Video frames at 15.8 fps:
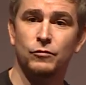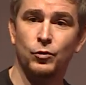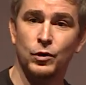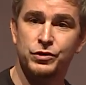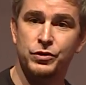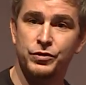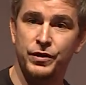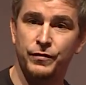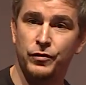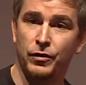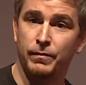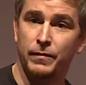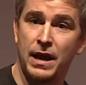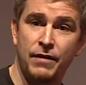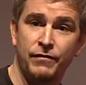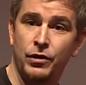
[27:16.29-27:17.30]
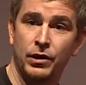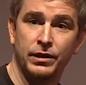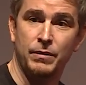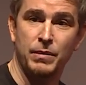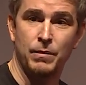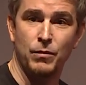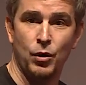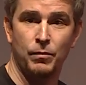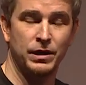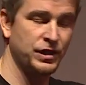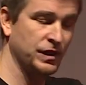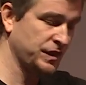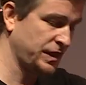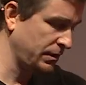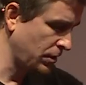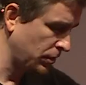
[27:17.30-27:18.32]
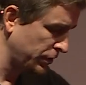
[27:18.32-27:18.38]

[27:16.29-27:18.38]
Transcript: Worlds of Dream from every other MMO by just saying,